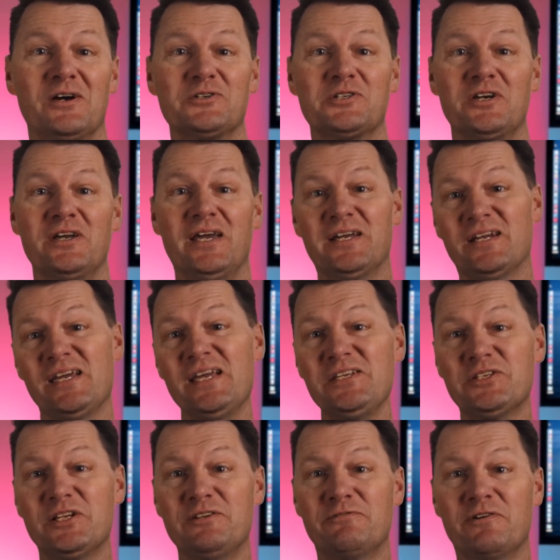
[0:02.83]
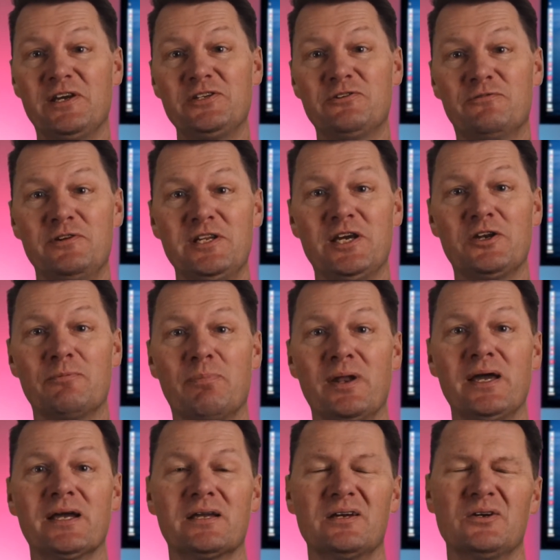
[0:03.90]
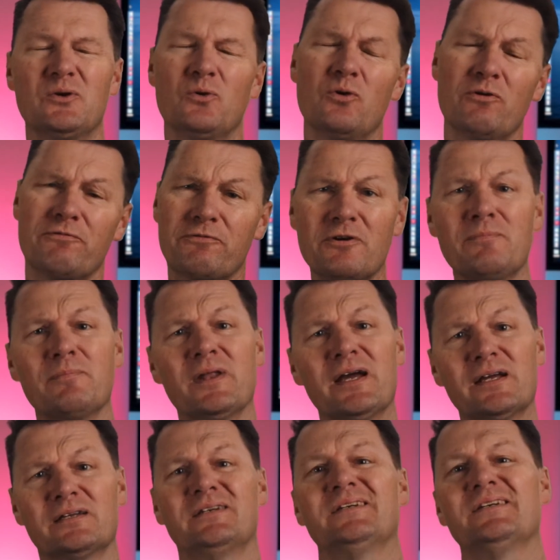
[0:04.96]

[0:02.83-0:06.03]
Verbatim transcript: I'll show you how to easily fade your video to black or from black